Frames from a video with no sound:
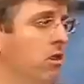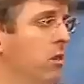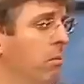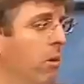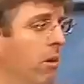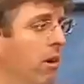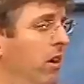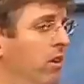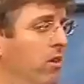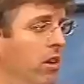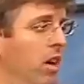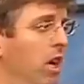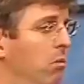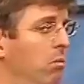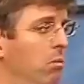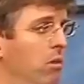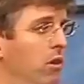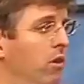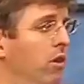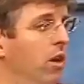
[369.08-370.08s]
a part of
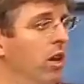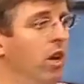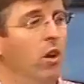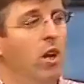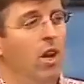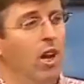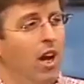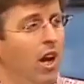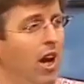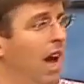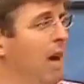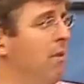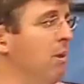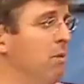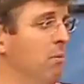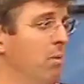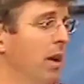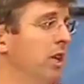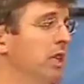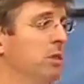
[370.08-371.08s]
childbirth. You know,
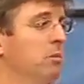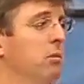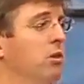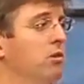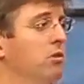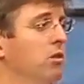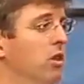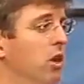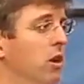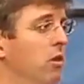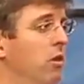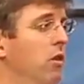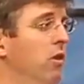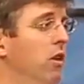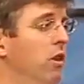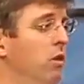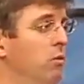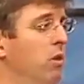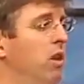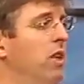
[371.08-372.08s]
everybody's supposed to go through
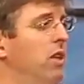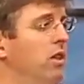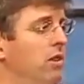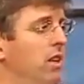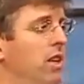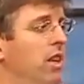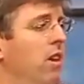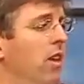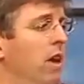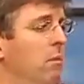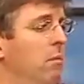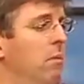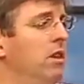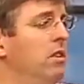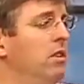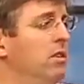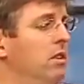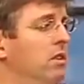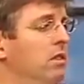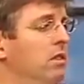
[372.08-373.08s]
this. What do you say to that patient?